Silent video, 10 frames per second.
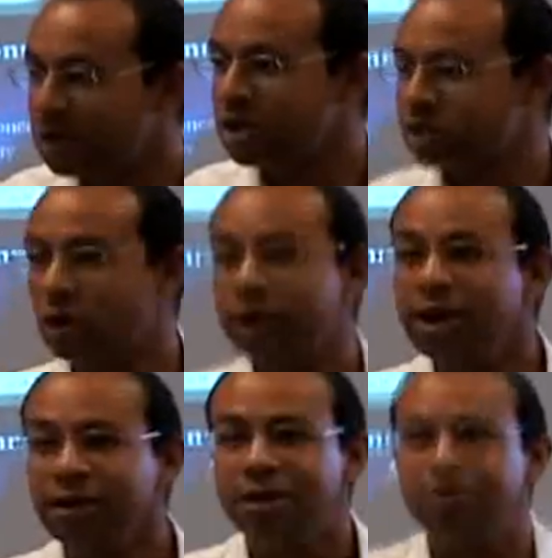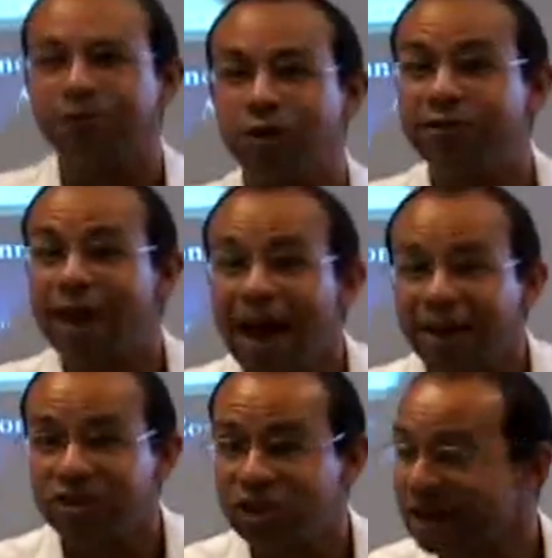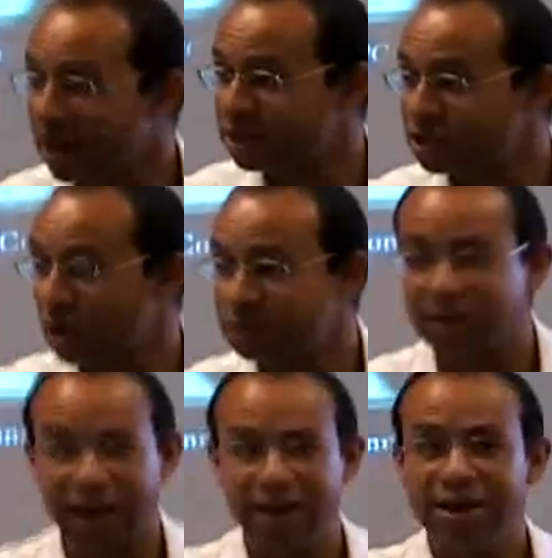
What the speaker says: So for that, Cheikh Anta Diop saying